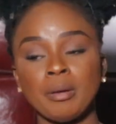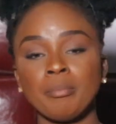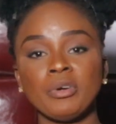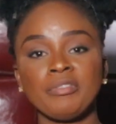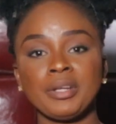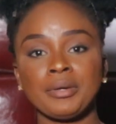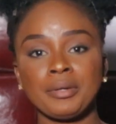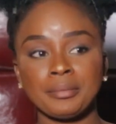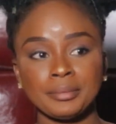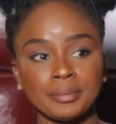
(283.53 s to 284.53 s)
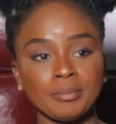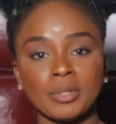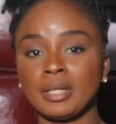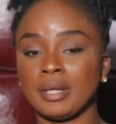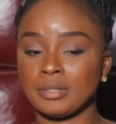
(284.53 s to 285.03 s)
Moving on, I'm
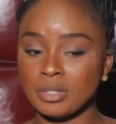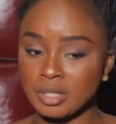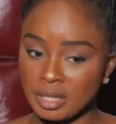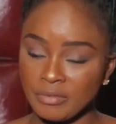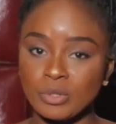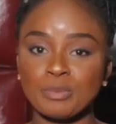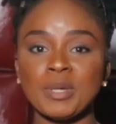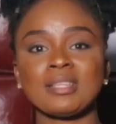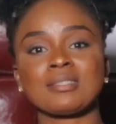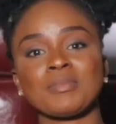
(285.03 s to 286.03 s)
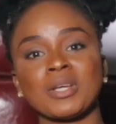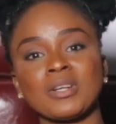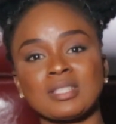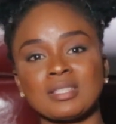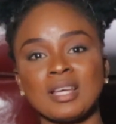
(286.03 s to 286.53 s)
going to just give you space,
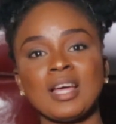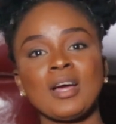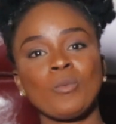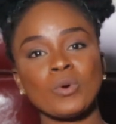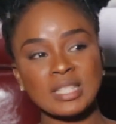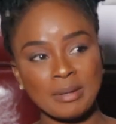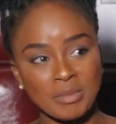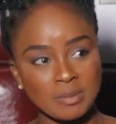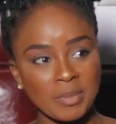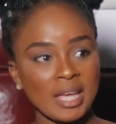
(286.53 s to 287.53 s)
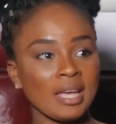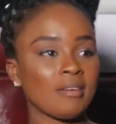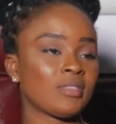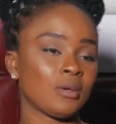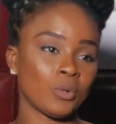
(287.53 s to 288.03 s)
because once I
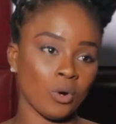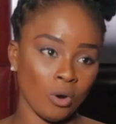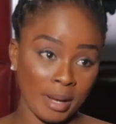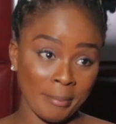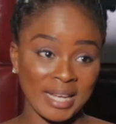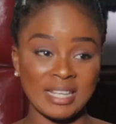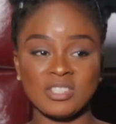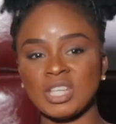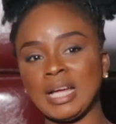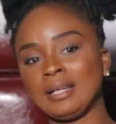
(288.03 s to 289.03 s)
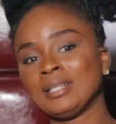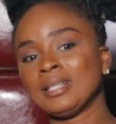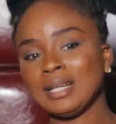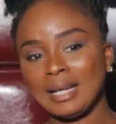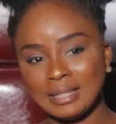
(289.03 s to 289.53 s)
misbehave, they will call my manager,
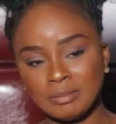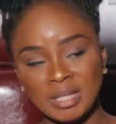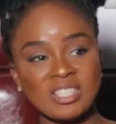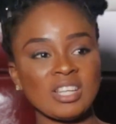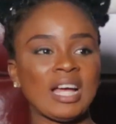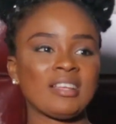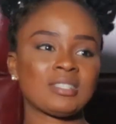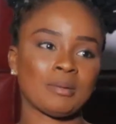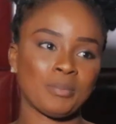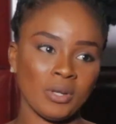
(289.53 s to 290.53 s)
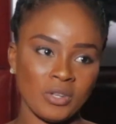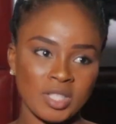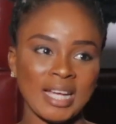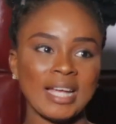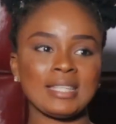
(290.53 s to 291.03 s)
and the manager has to
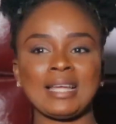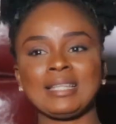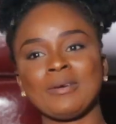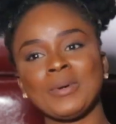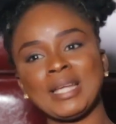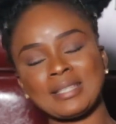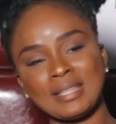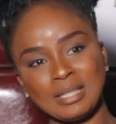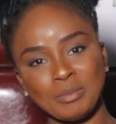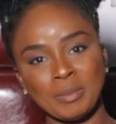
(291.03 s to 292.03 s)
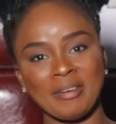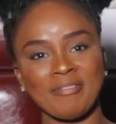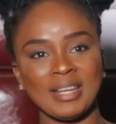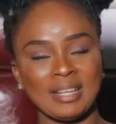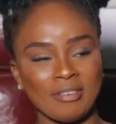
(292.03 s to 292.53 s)
apologize. And then when they're sending me my
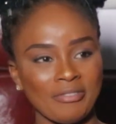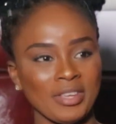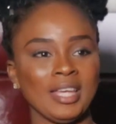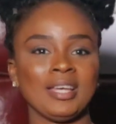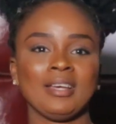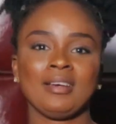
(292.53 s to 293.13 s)
final fee,